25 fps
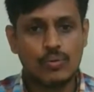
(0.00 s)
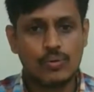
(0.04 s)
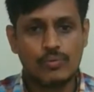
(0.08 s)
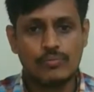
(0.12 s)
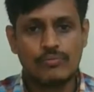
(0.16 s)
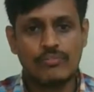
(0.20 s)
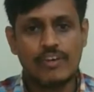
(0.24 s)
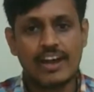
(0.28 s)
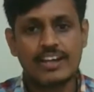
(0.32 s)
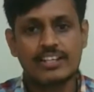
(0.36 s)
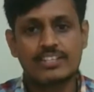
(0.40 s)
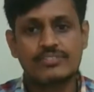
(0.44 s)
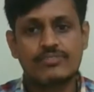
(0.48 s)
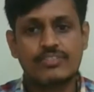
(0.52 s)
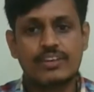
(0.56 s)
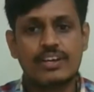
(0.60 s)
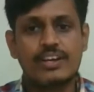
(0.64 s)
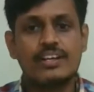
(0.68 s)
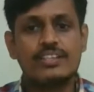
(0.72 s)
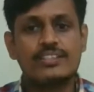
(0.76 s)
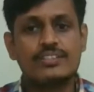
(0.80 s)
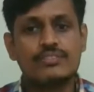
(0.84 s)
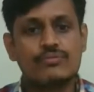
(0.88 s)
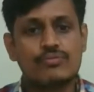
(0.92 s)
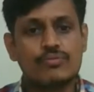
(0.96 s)
facts,
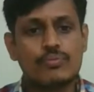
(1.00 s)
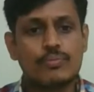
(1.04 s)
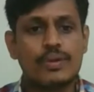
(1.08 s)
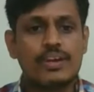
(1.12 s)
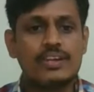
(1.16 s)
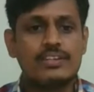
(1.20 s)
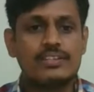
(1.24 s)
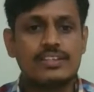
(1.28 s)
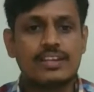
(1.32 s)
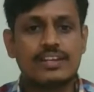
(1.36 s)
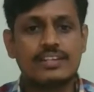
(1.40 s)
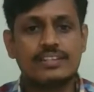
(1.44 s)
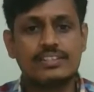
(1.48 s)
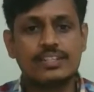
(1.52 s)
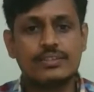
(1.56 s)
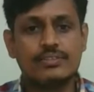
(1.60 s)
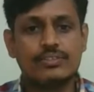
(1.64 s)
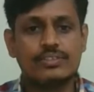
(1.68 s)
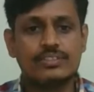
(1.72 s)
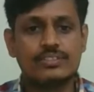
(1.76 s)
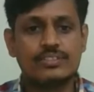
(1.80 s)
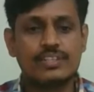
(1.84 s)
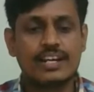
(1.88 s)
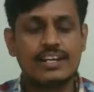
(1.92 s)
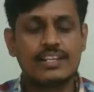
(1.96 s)
figures, information, and the
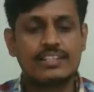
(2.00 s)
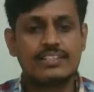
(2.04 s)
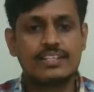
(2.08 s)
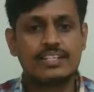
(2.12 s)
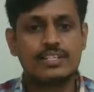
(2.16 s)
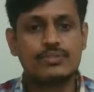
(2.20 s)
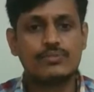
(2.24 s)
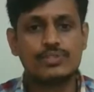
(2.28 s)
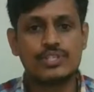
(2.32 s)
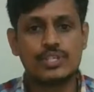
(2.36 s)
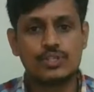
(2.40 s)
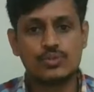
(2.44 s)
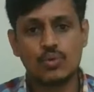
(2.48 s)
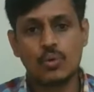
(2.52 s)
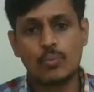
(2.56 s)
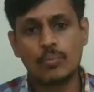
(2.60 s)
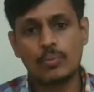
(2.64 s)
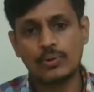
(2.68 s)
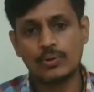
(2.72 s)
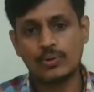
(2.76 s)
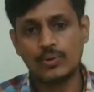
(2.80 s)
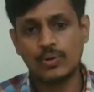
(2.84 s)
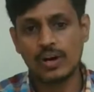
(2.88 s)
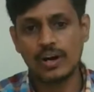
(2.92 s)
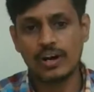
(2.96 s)
statistics which is
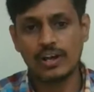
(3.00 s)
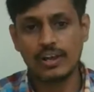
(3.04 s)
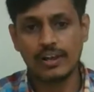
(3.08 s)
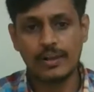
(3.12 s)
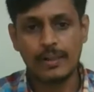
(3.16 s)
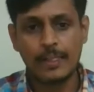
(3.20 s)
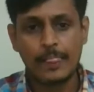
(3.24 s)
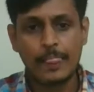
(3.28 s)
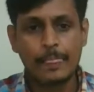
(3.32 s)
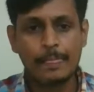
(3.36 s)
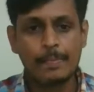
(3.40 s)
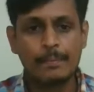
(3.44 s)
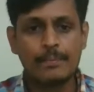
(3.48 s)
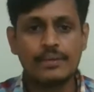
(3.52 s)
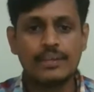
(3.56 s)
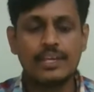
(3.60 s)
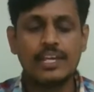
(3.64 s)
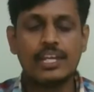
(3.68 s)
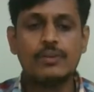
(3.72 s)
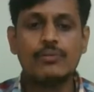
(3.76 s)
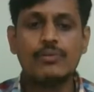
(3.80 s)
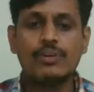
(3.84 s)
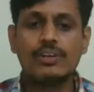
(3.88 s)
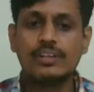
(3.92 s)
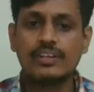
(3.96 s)
open to all.
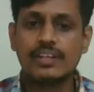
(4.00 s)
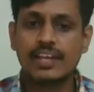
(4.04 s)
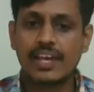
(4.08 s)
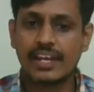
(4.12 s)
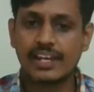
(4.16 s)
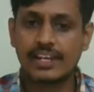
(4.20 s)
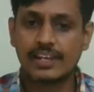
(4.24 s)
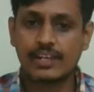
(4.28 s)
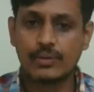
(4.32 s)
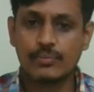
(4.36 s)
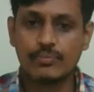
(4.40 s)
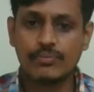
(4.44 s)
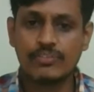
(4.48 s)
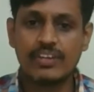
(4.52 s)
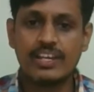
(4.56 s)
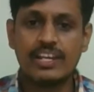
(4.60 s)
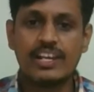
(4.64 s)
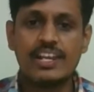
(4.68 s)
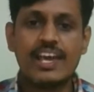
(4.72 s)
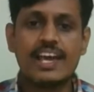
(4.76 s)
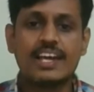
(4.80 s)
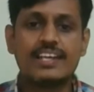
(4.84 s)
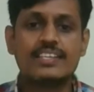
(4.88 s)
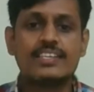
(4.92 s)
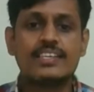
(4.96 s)
Anyone can
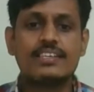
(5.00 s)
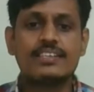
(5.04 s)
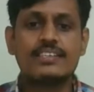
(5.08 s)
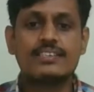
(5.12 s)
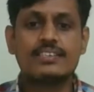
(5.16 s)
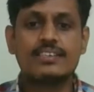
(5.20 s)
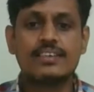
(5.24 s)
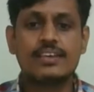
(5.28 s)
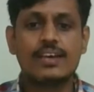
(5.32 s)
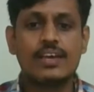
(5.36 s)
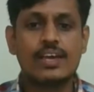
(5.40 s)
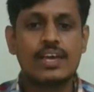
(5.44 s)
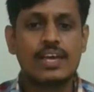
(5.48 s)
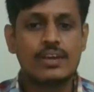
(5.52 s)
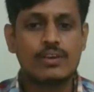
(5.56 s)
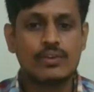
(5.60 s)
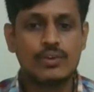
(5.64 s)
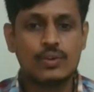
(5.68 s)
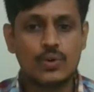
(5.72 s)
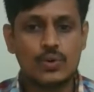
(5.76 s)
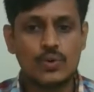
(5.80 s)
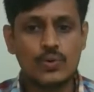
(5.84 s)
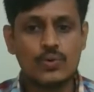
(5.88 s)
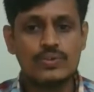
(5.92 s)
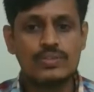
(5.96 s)
freely access,
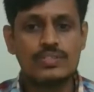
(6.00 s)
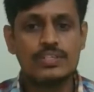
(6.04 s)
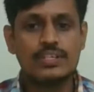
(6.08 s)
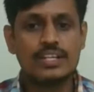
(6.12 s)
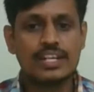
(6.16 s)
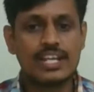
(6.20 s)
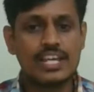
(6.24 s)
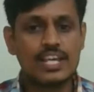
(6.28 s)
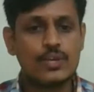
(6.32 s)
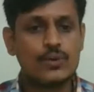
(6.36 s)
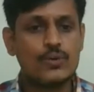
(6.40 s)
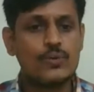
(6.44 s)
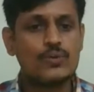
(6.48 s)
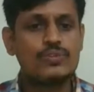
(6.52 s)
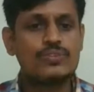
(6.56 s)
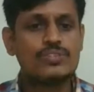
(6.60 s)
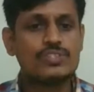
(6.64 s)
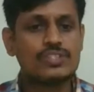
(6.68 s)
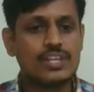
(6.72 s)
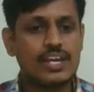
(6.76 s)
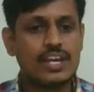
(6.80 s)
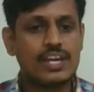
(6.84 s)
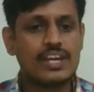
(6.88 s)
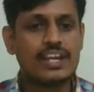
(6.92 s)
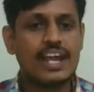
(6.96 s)
use, reuse,
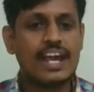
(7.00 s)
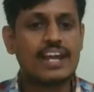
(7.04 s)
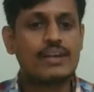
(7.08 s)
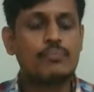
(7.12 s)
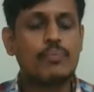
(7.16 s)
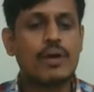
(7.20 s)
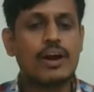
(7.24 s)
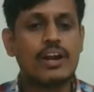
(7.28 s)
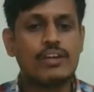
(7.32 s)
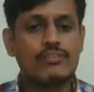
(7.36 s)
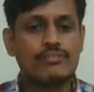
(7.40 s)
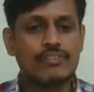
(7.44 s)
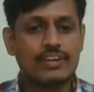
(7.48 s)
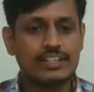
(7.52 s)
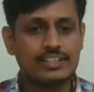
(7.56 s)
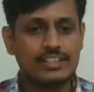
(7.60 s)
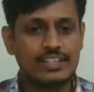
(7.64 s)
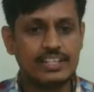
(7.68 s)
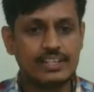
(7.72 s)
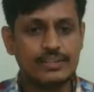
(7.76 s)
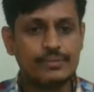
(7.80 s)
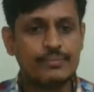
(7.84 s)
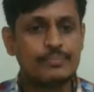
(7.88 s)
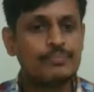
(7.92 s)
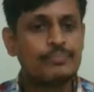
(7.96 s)
share, and modify
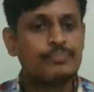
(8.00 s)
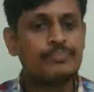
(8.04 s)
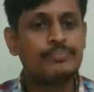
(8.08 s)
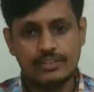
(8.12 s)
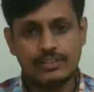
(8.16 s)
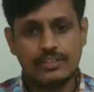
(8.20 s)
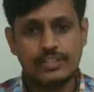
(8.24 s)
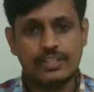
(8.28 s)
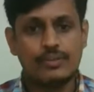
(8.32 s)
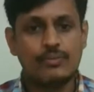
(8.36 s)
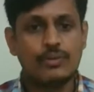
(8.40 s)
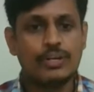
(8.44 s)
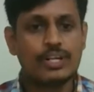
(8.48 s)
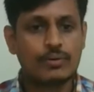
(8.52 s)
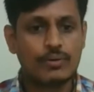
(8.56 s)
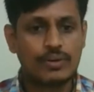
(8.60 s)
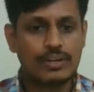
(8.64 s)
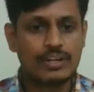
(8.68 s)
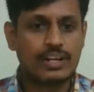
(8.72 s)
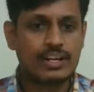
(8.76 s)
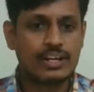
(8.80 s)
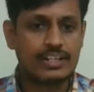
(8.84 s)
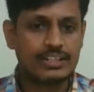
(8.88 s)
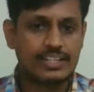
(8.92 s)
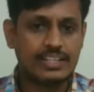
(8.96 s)
the whatever
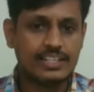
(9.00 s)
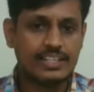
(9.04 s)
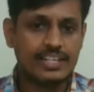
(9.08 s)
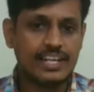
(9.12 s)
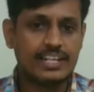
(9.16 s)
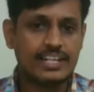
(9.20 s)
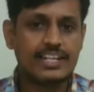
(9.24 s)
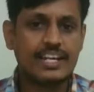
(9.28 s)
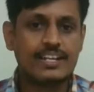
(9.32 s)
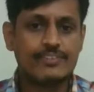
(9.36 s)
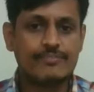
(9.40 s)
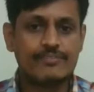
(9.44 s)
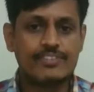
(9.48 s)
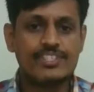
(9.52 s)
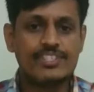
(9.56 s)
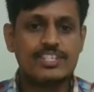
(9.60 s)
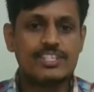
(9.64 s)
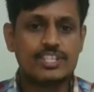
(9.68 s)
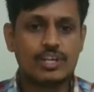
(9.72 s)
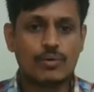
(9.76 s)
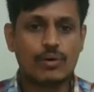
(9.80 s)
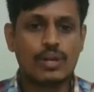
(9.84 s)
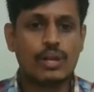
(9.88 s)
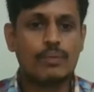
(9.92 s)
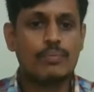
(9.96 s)
the data which is
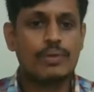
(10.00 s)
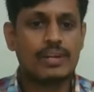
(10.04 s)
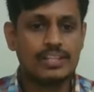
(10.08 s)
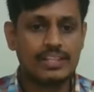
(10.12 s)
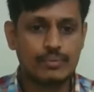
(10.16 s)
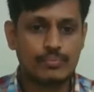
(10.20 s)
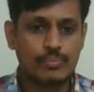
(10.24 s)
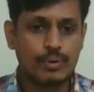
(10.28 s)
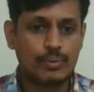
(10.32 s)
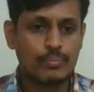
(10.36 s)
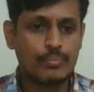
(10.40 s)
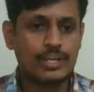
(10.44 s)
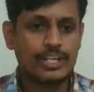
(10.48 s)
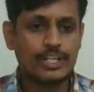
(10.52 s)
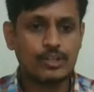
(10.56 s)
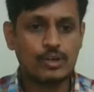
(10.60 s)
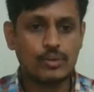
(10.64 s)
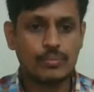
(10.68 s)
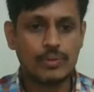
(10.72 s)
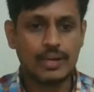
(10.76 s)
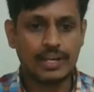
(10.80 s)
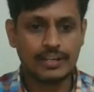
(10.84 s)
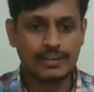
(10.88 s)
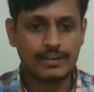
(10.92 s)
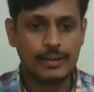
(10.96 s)
available in the public
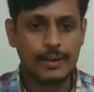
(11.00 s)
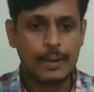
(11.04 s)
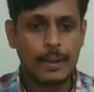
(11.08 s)
domain.